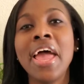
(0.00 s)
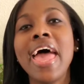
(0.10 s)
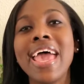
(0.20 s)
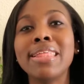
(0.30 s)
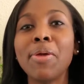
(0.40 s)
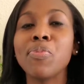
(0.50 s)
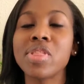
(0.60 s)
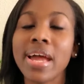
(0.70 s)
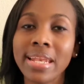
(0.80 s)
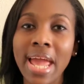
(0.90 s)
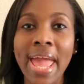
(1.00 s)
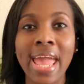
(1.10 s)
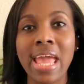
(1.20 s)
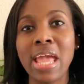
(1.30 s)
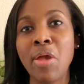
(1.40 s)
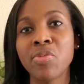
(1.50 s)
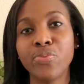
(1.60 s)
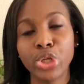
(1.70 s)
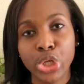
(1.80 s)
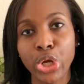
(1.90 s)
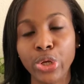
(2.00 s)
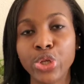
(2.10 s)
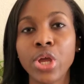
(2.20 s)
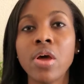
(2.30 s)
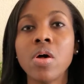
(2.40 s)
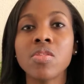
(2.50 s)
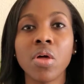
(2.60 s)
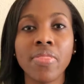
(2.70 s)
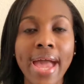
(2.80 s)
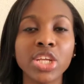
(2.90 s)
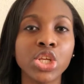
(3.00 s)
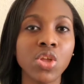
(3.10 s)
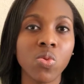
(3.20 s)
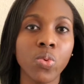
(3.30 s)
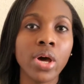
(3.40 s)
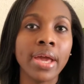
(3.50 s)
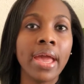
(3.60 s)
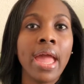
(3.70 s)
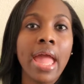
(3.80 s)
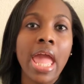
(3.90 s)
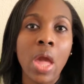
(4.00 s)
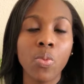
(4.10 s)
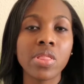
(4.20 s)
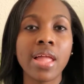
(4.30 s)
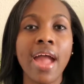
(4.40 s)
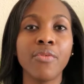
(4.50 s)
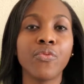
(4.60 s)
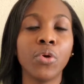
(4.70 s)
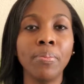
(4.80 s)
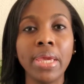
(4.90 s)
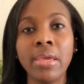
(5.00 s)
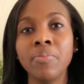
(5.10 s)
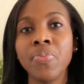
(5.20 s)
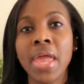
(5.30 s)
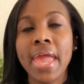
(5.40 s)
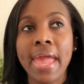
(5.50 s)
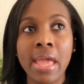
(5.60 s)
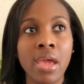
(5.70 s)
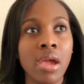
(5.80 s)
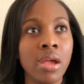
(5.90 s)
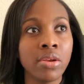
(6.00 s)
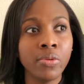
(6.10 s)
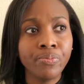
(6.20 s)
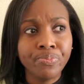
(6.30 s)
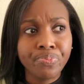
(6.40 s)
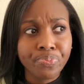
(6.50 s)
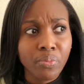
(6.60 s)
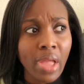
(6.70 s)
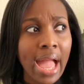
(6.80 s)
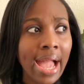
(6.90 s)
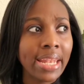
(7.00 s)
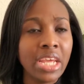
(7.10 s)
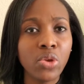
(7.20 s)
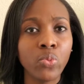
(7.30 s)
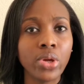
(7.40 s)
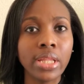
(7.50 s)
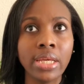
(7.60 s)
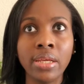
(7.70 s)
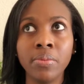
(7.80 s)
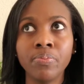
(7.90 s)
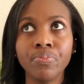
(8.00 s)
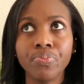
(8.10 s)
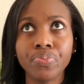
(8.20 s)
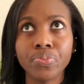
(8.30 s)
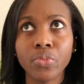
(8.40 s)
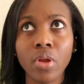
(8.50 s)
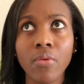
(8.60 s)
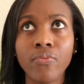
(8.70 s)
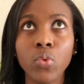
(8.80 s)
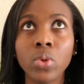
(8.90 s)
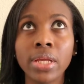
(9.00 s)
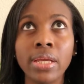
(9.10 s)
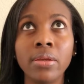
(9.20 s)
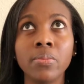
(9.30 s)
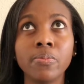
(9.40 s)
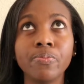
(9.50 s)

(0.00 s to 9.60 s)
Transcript: and then Sunday is for church. So that's just what it was like for me. And I didn't really fully,